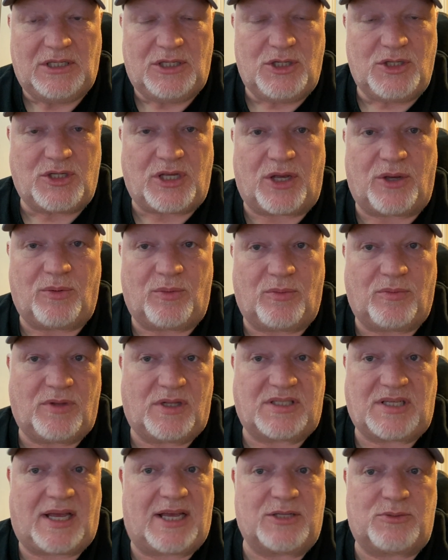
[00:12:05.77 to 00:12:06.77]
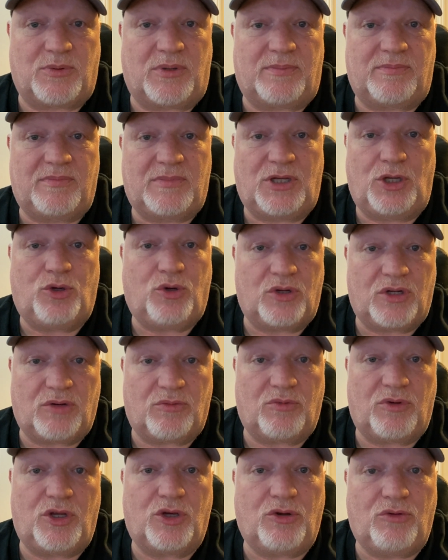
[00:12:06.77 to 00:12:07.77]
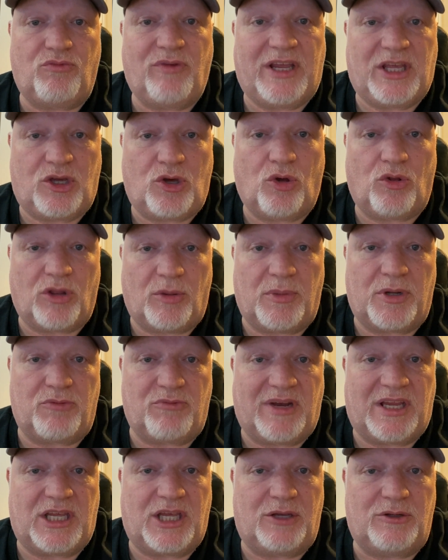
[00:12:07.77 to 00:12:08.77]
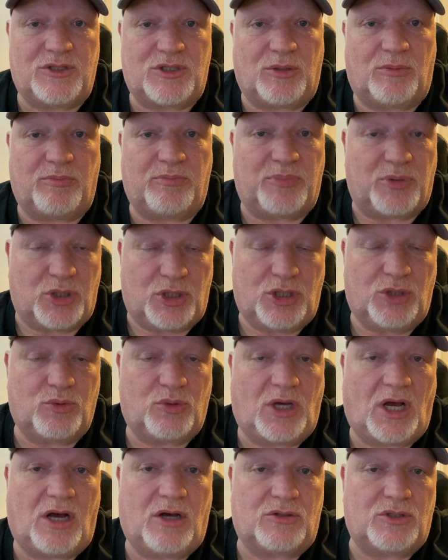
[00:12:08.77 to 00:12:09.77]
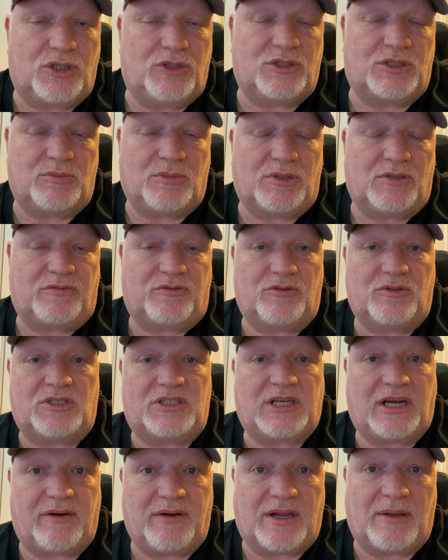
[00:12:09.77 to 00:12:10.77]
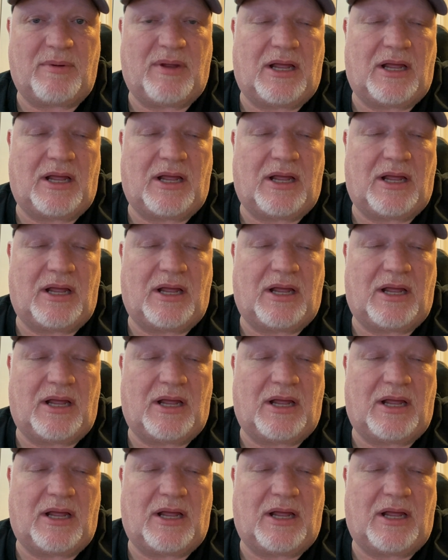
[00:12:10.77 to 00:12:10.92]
So the tyres you can recut them and reuse them, but you can't use them on the front steering.